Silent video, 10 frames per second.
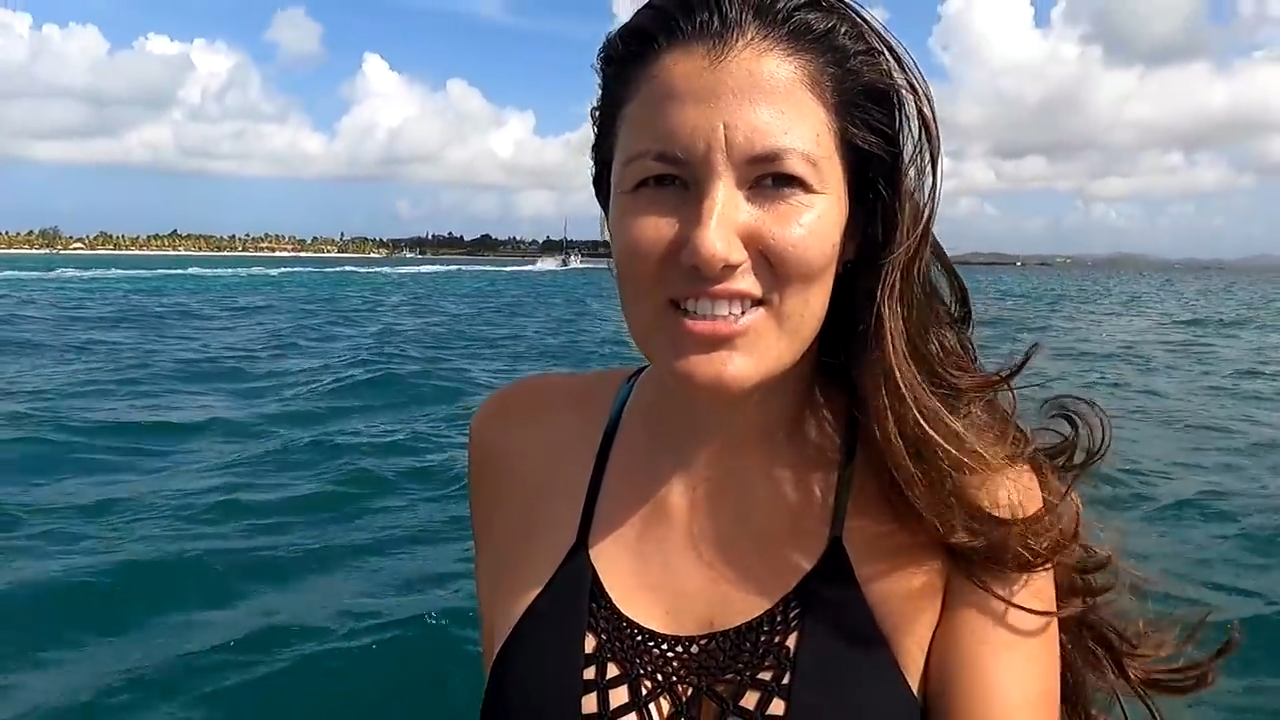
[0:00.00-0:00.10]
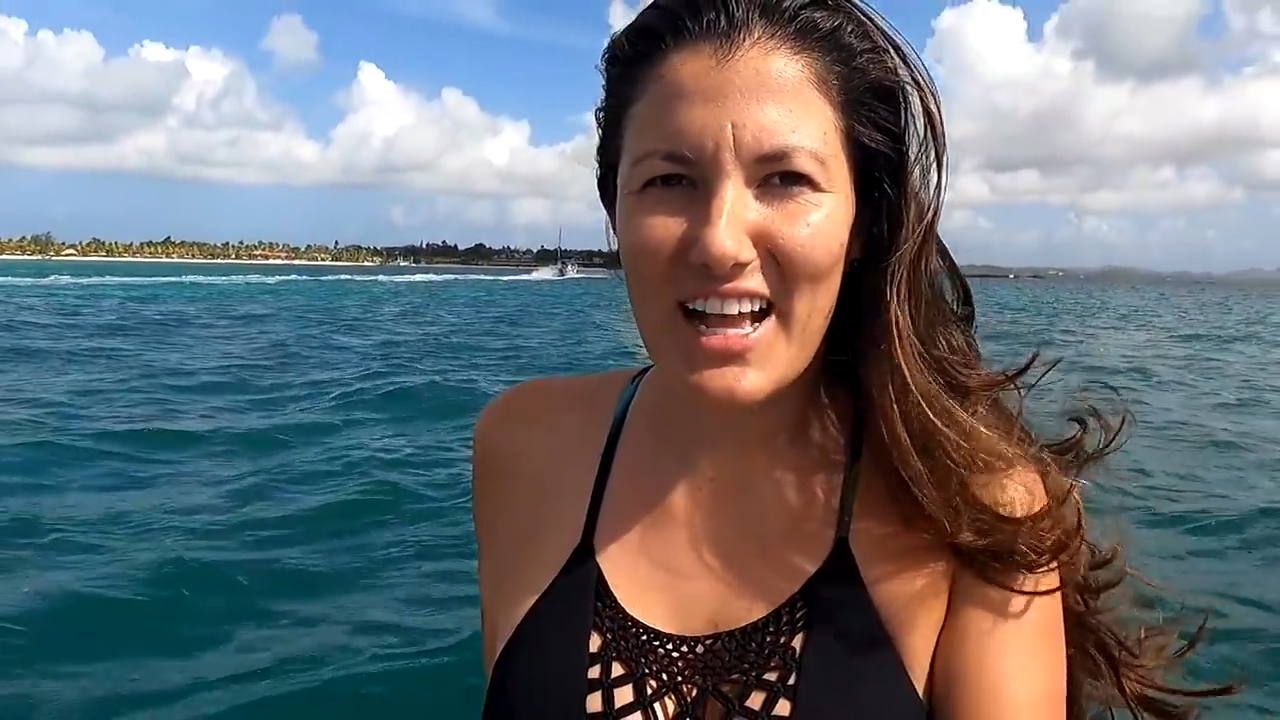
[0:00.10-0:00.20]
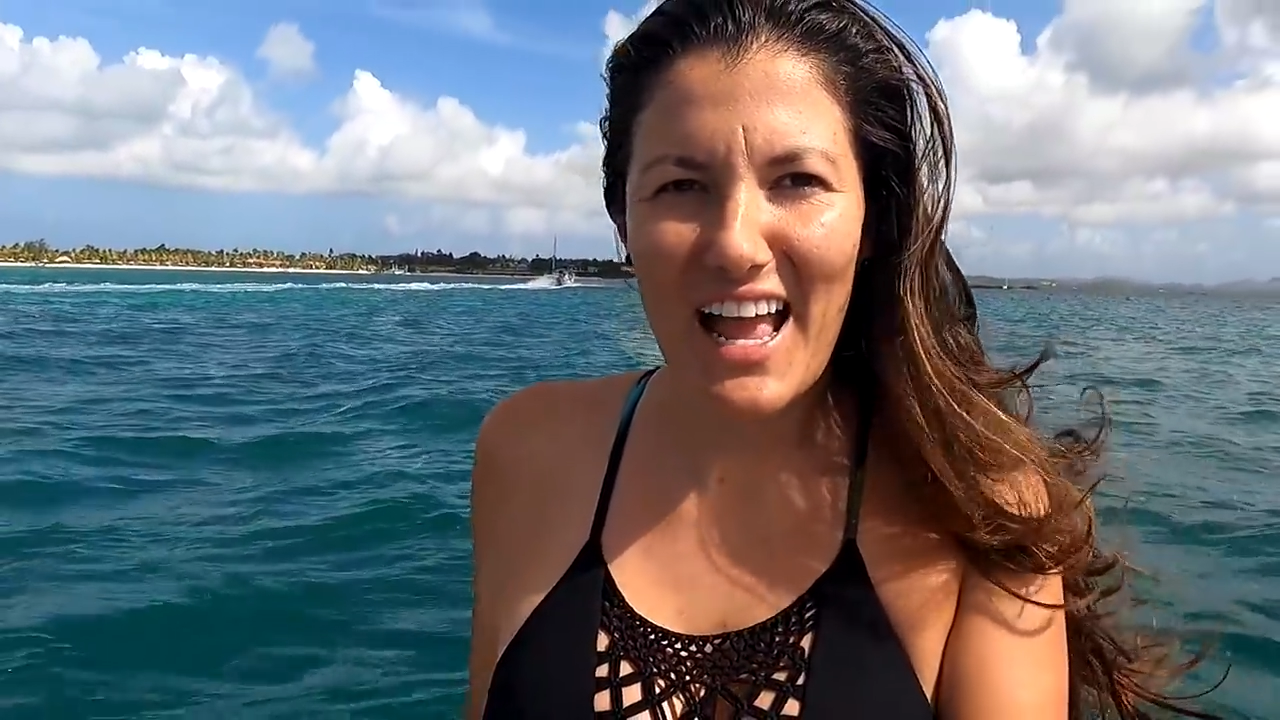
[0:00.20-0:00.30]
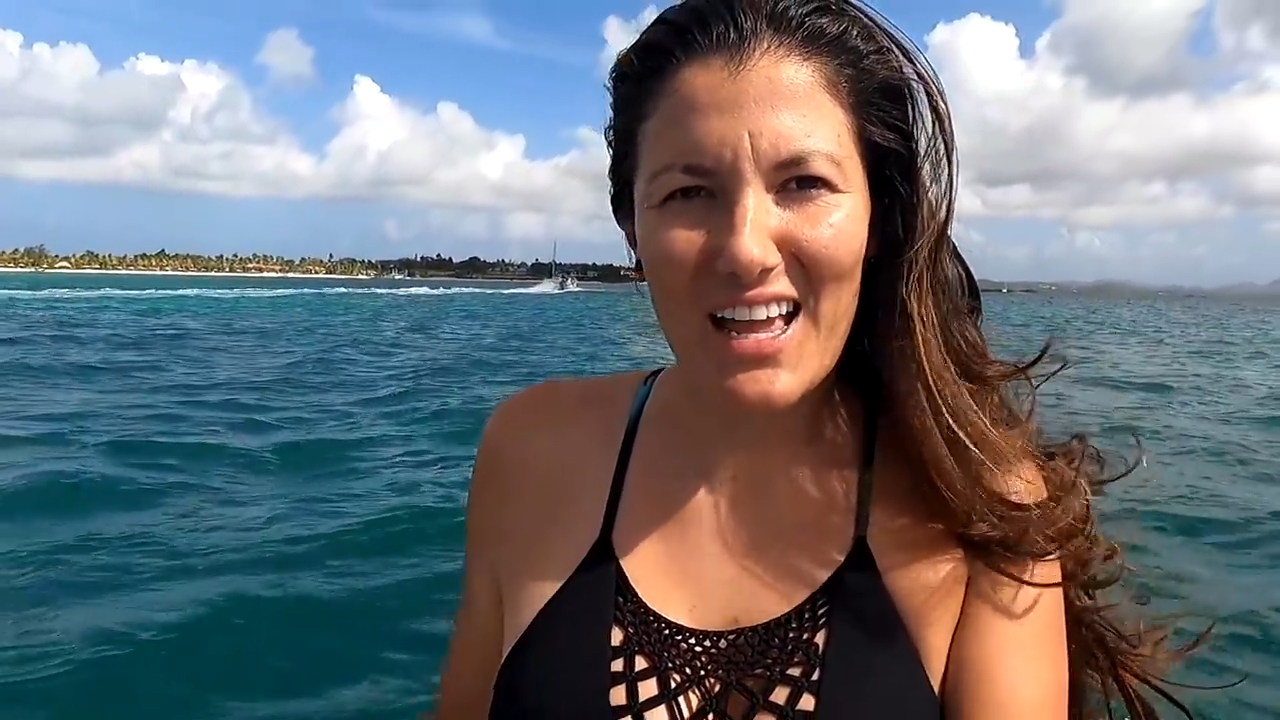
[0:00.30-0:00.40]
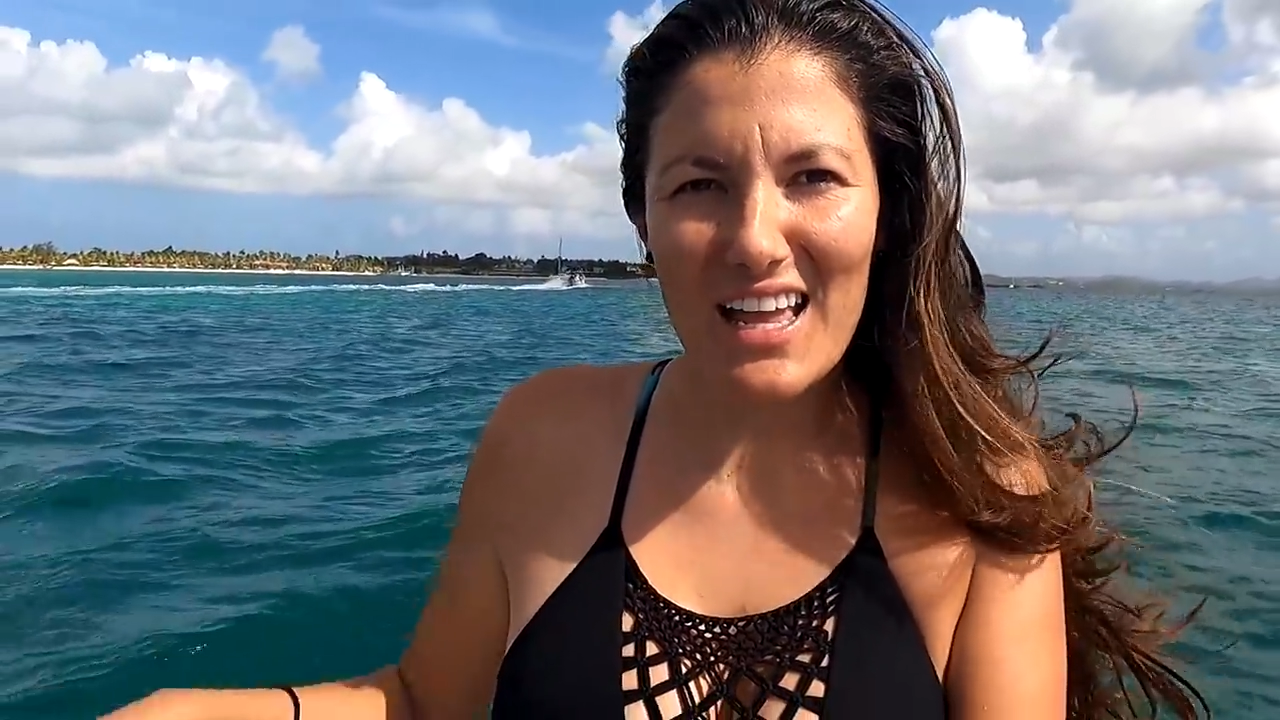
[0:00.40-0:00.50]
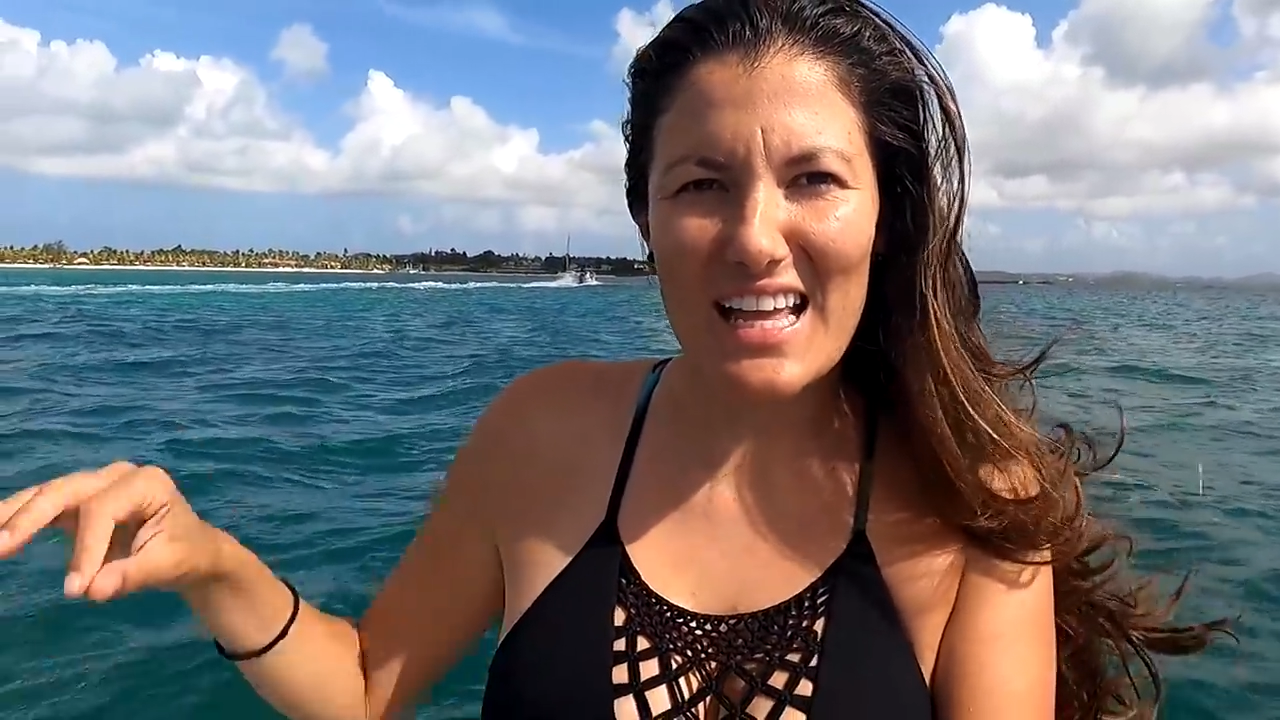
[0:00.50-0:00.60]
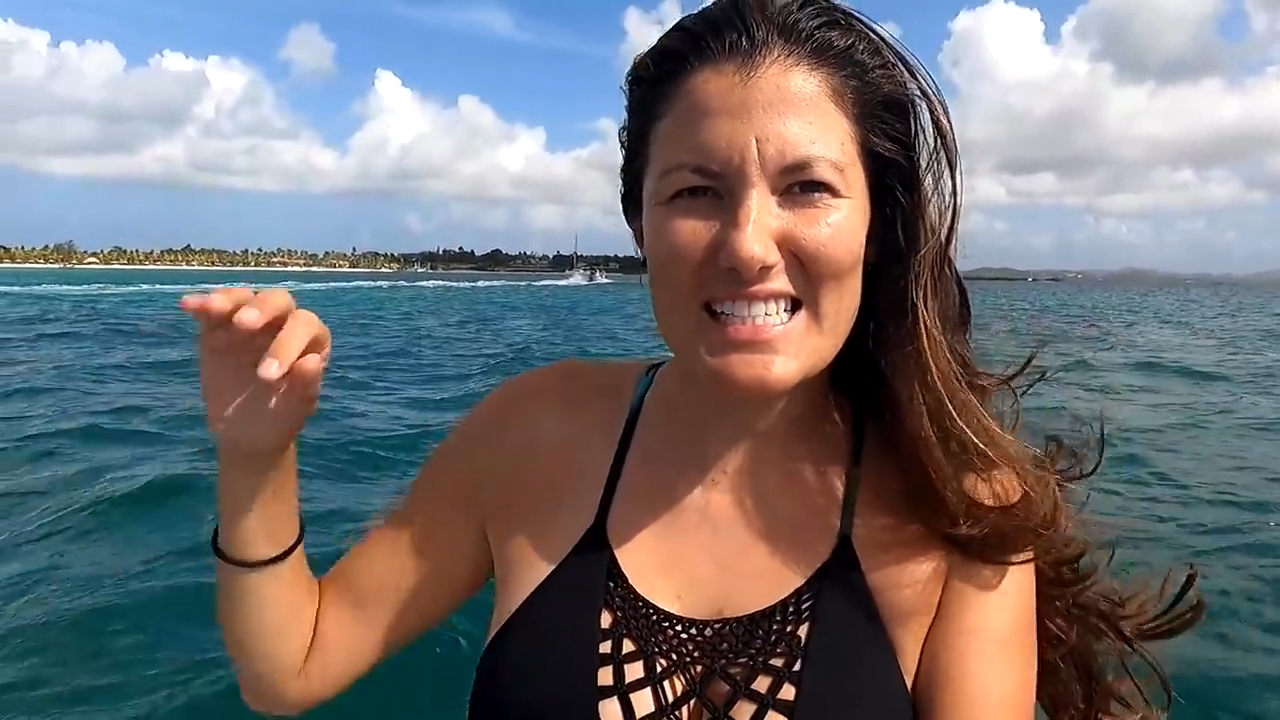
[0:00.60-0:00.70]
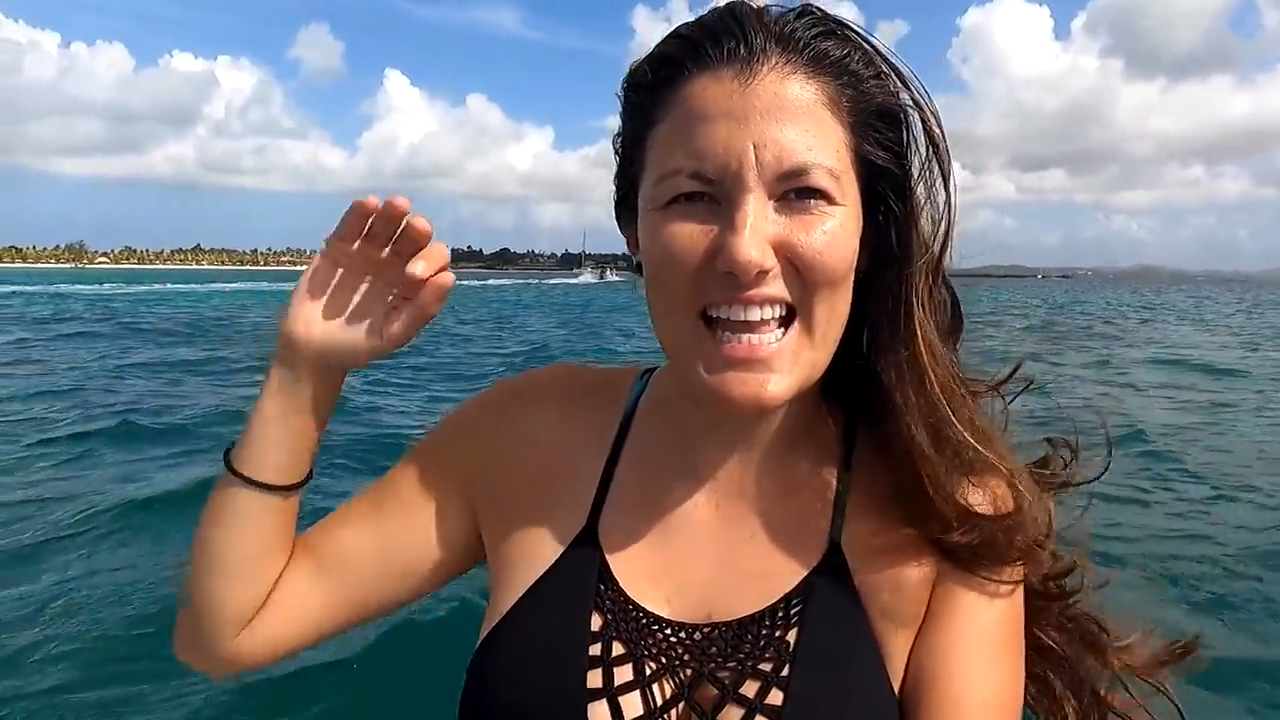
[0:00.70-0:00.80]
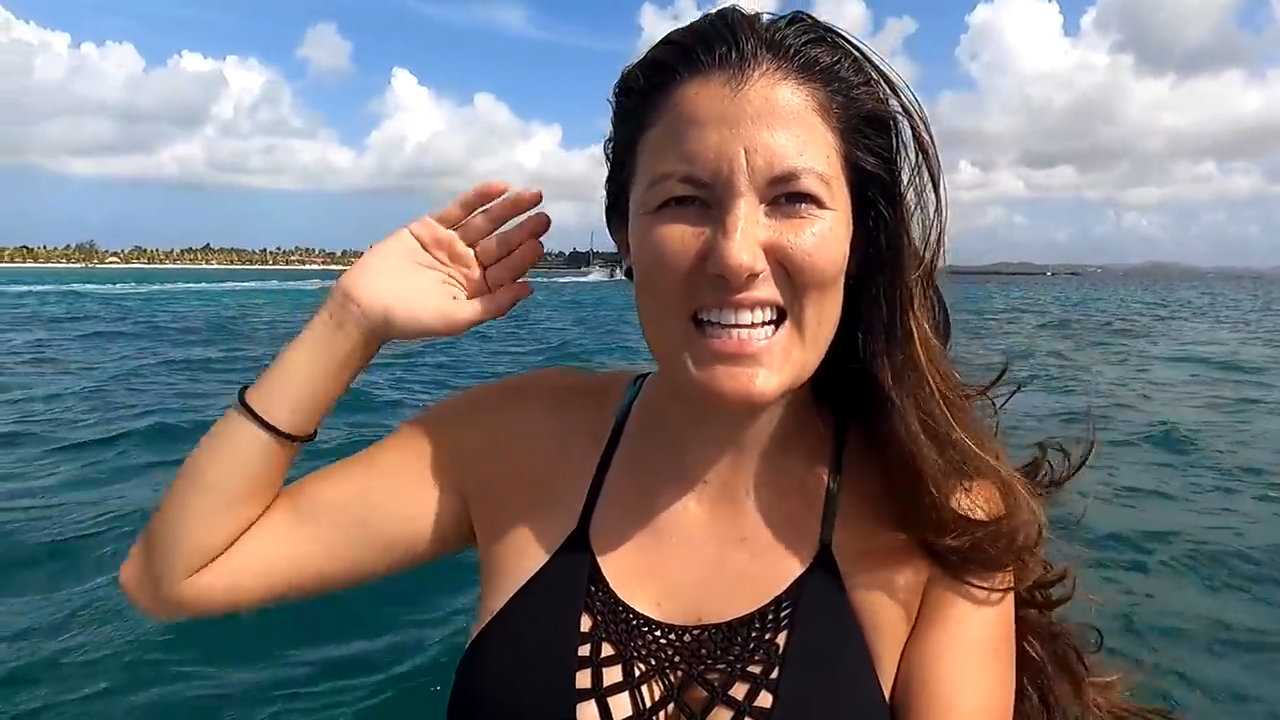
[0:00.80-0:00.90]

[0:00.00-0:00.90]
Today is